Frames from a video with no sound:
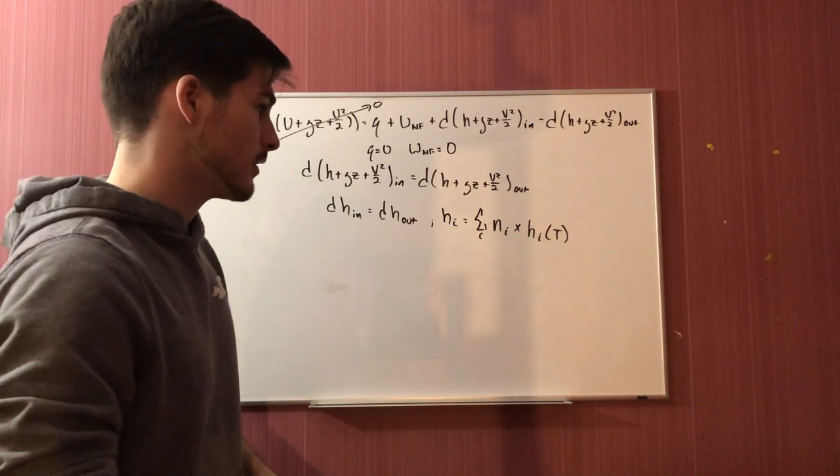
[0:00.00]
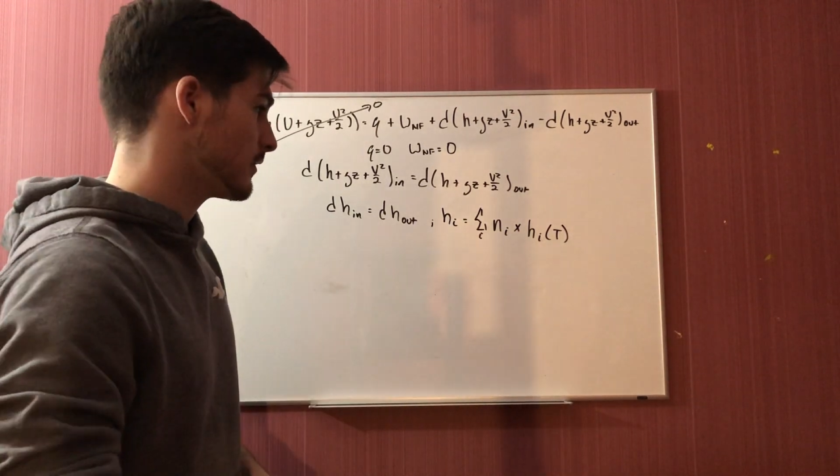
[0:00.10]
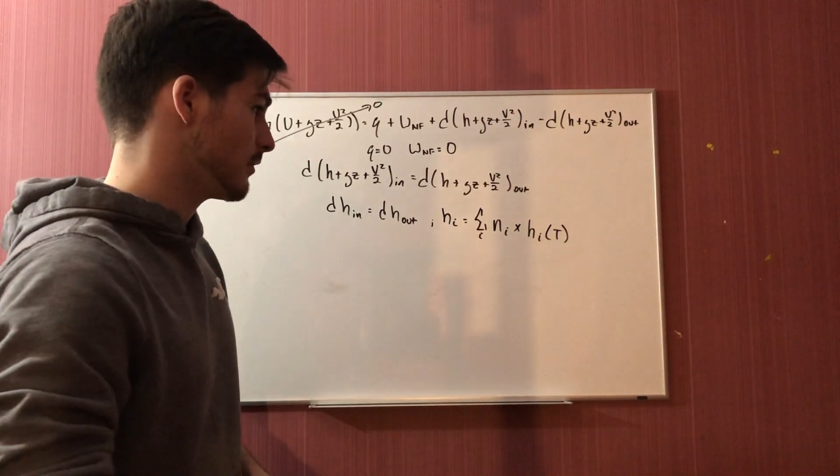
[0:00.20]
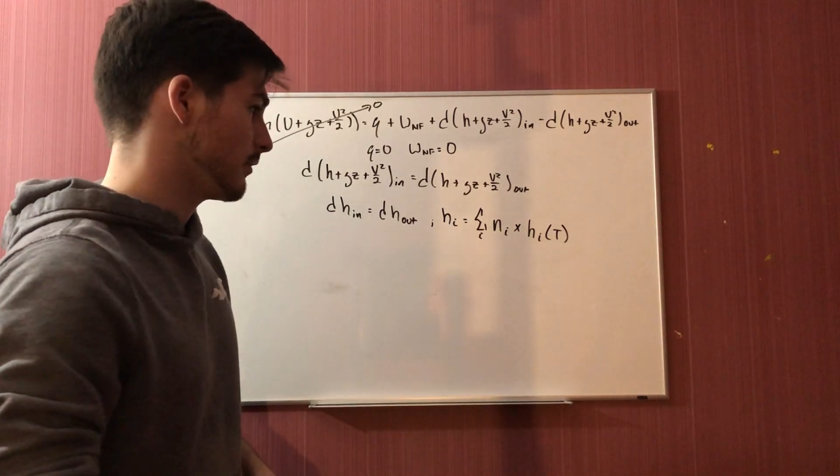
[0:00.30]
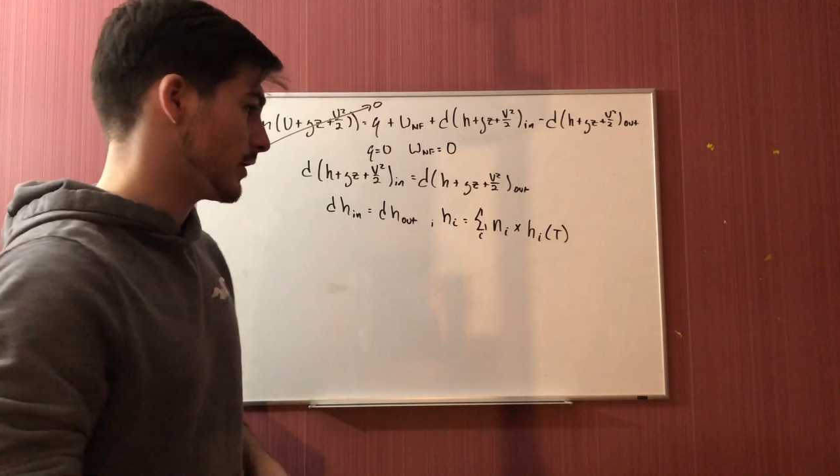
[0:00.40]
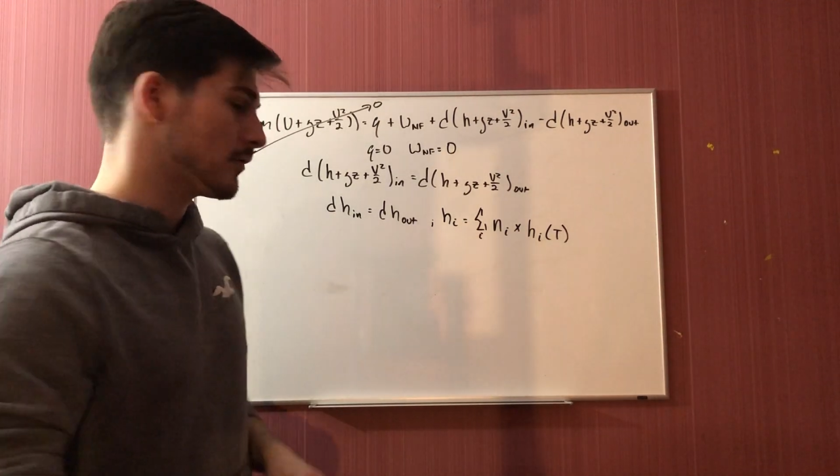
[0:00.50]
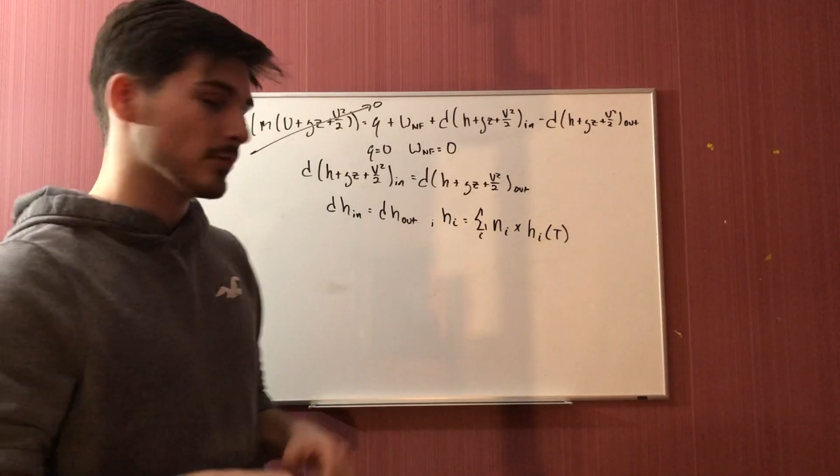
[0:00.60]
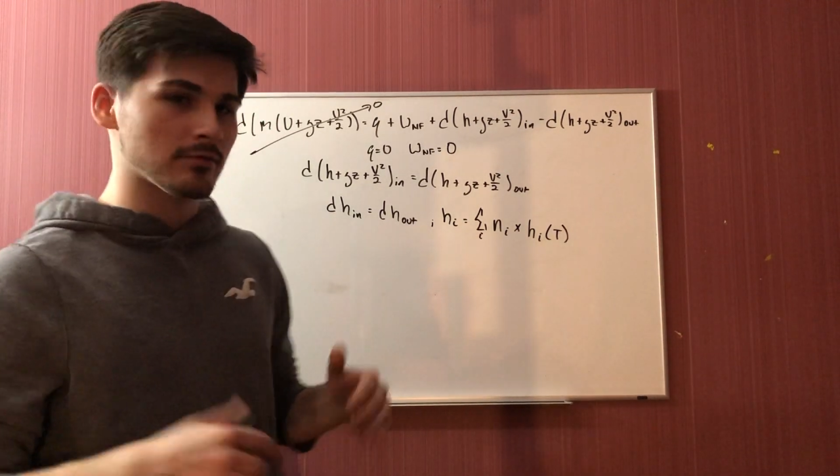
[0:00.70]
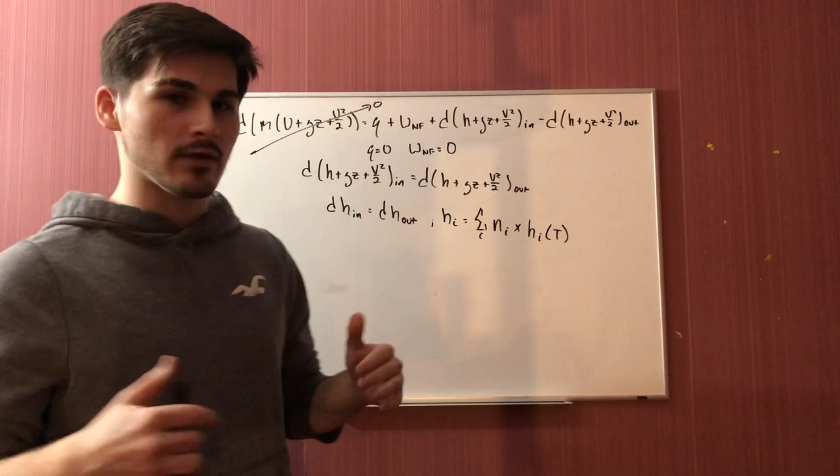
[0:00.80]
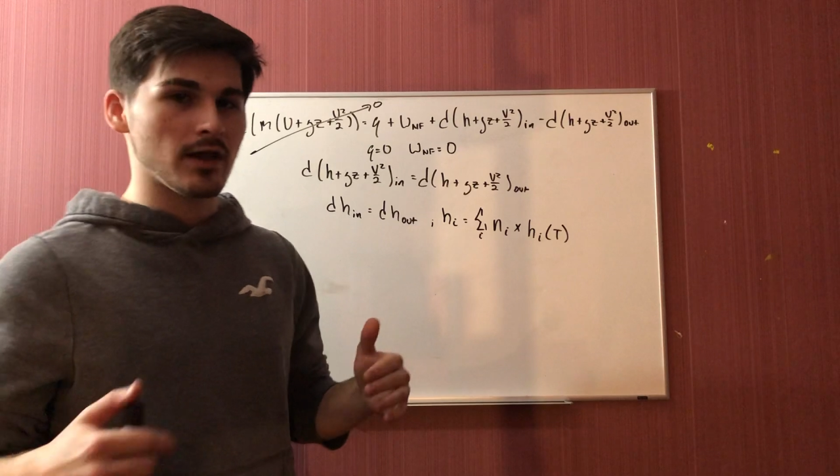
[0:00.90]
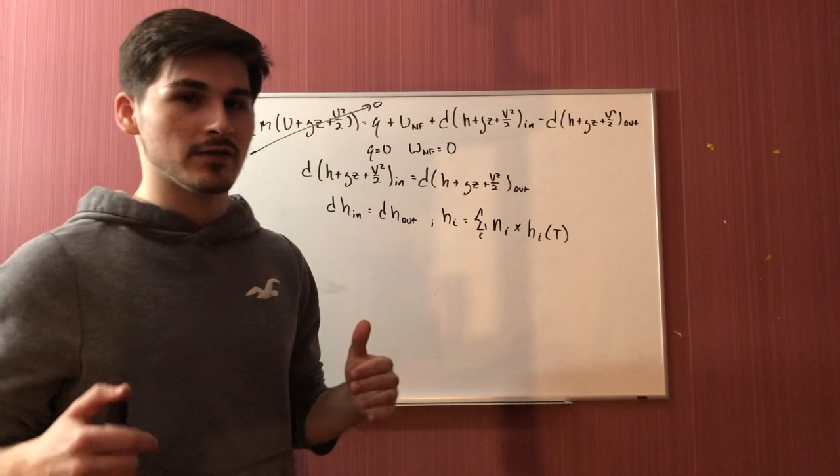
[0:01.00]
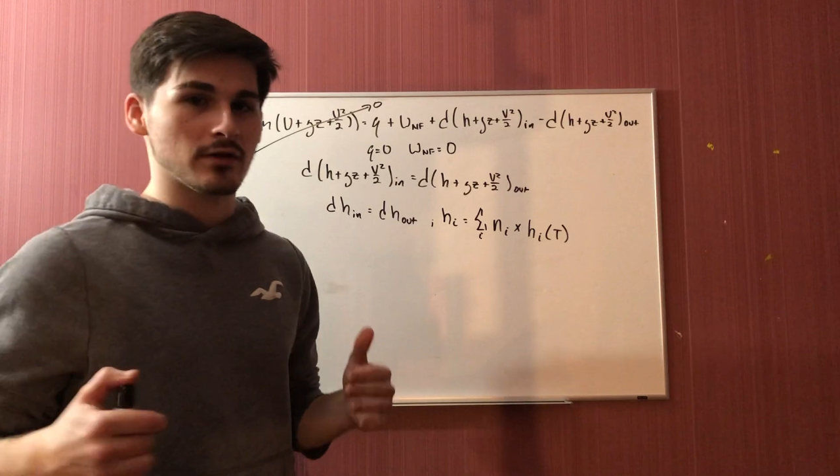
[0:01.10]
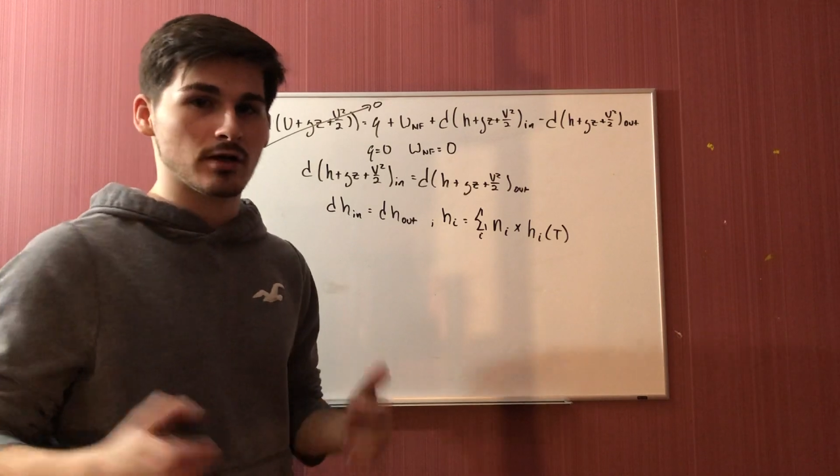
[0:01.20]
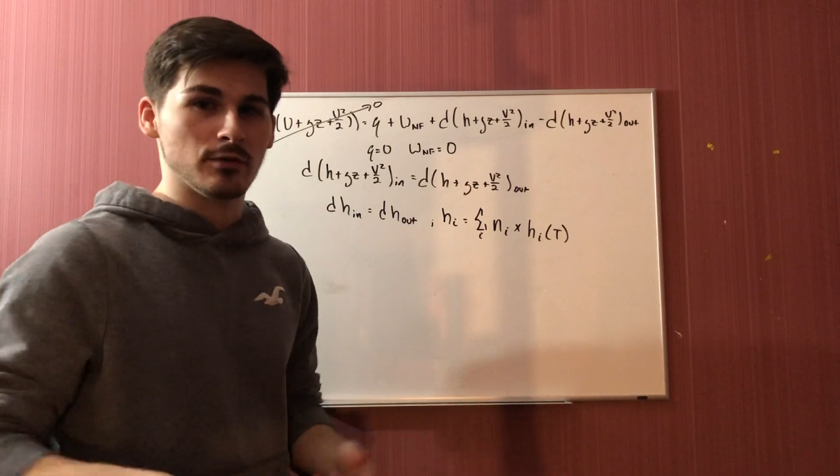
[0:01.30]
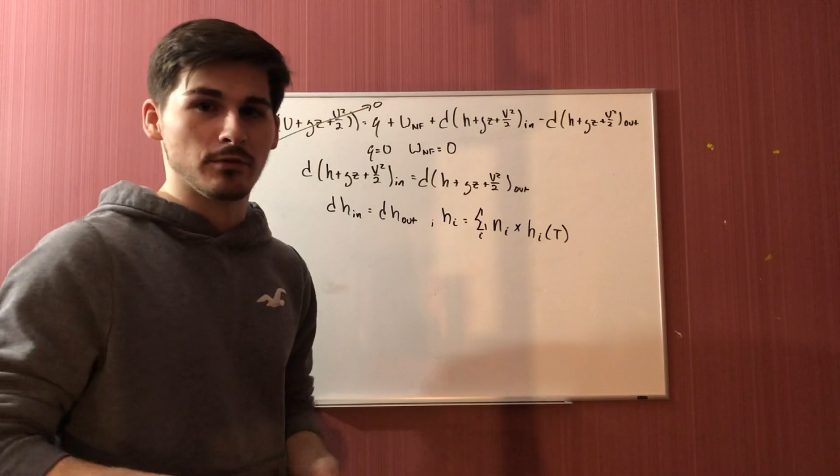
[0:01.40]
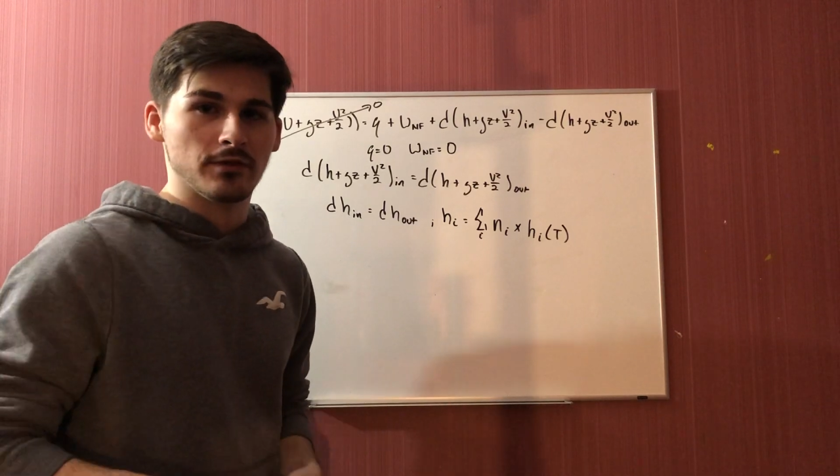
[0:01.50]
So enthalpy relies on a couple